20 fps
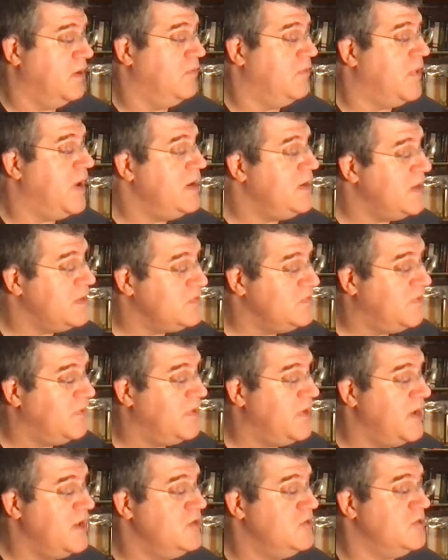Right, that's
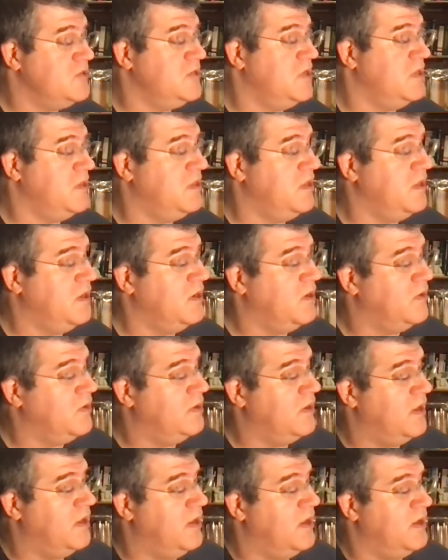very interesting thing on
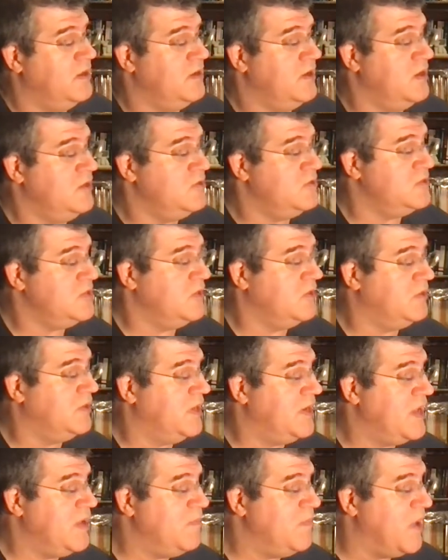interesting on that
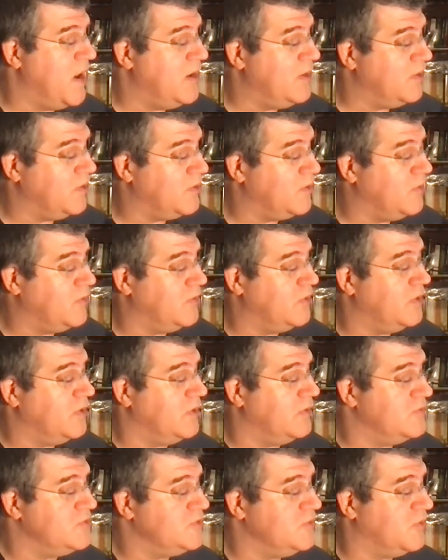E minor chord
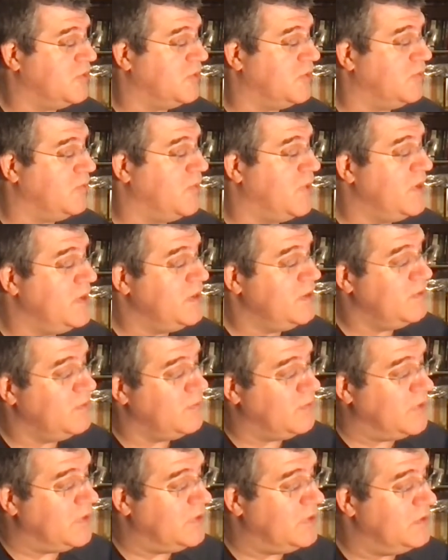of sort 1,
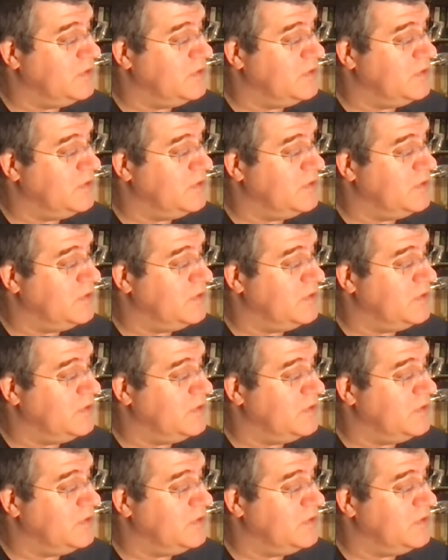1.